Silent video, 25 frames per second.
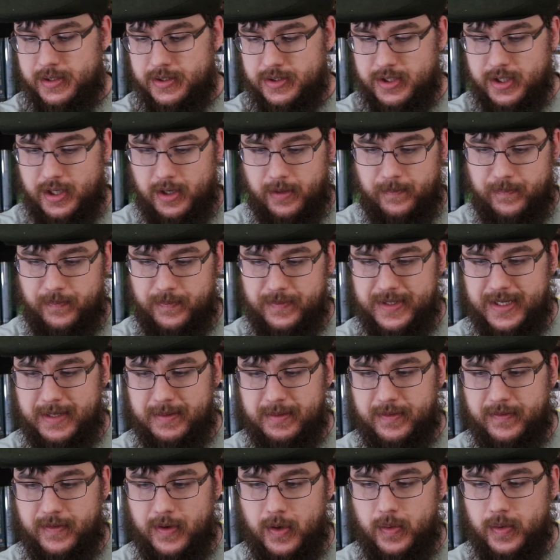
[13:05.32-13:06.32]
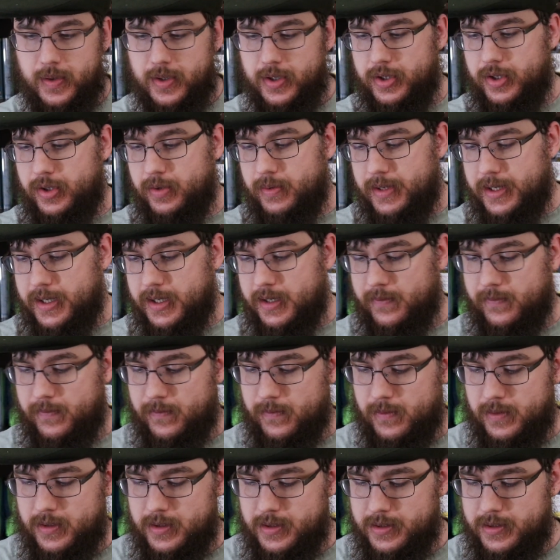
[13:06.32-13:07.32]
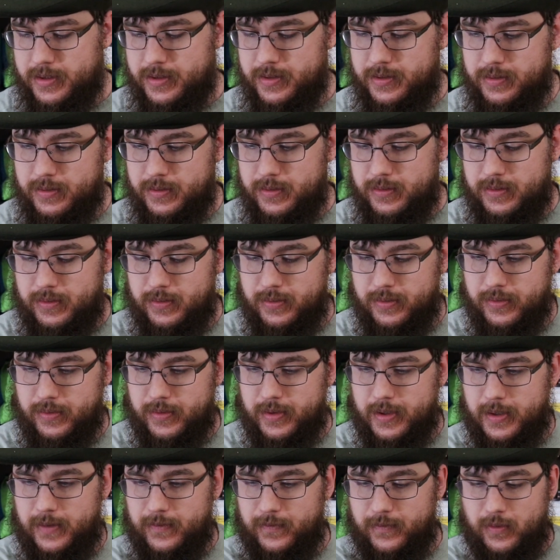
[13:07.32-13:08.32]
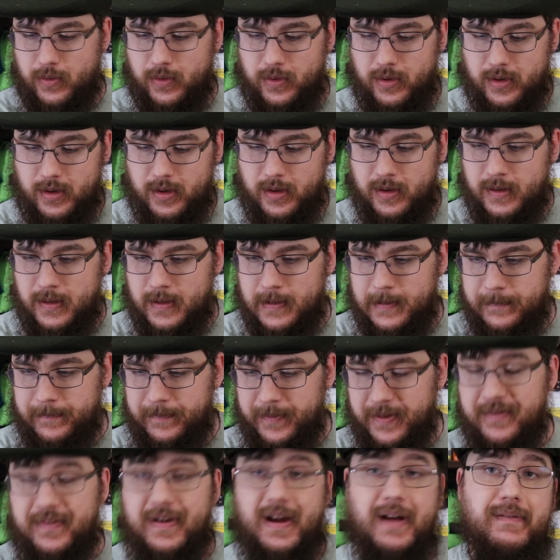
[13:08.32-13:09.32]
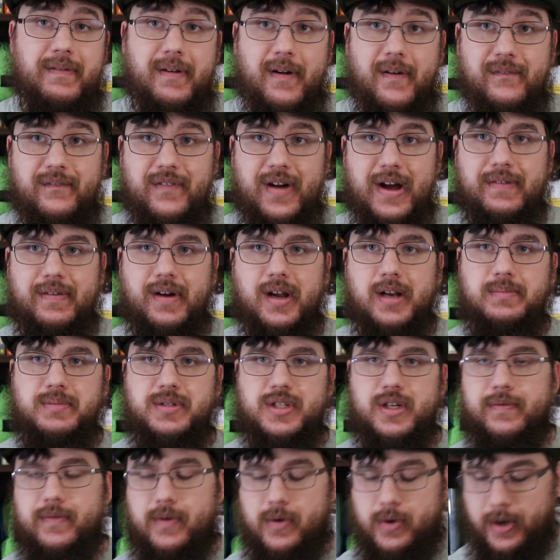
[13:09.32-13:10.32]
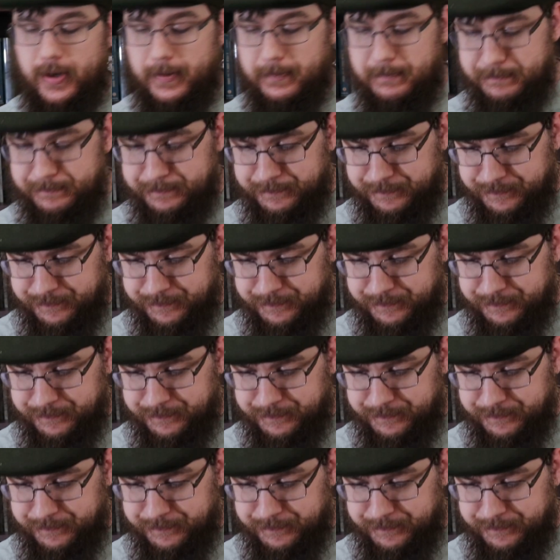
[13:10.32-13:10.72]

so, time to vote. You have one, two, three, four, five. Five items to vote on.